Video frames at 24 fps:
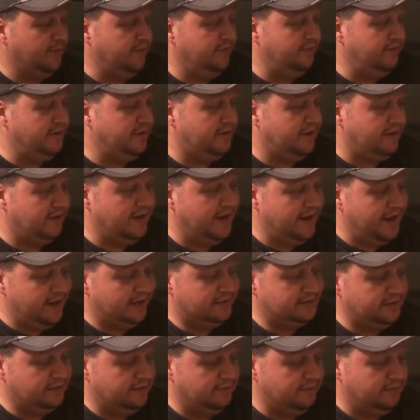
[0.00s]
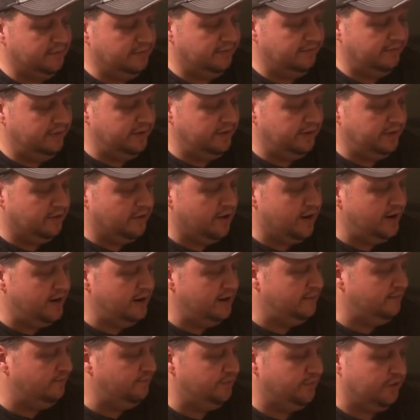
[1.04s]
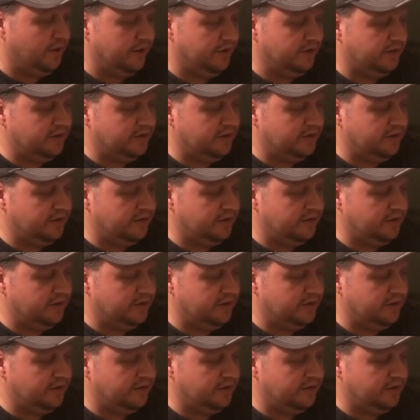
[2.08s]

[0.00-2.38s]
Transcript: movie, it's an excellent movie. Great